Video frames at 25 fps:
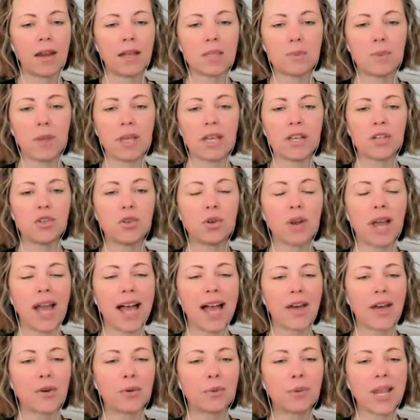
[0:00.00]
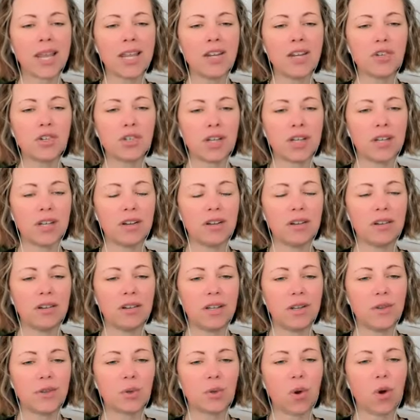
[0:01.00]
It's because your
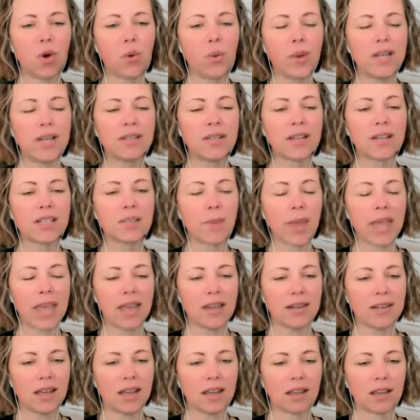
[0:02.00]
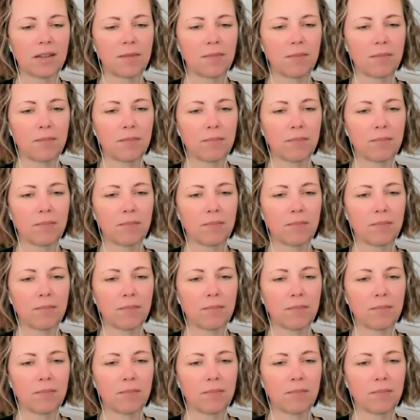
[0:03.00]
adoration is always expanding.